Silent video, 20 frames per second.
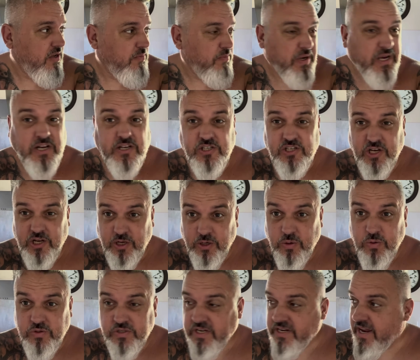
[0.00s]
because you
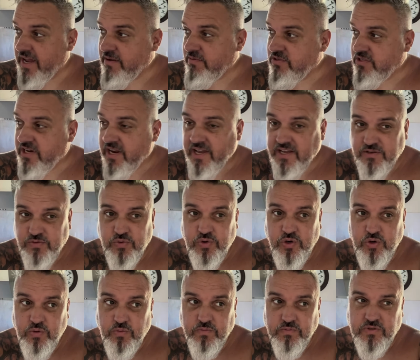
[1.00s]
lose a downstairs
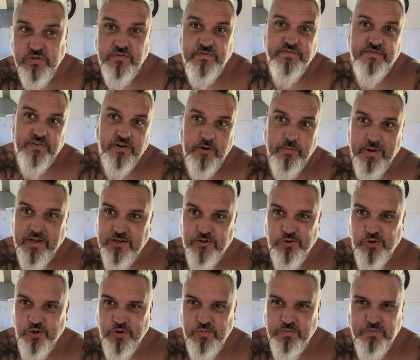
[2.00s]
room for a
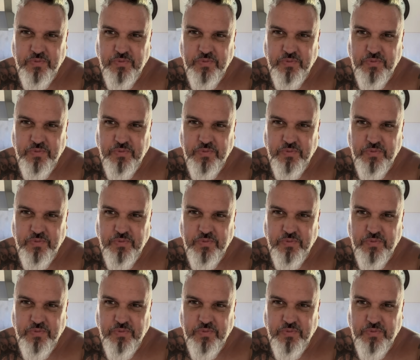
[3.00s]
bedroom.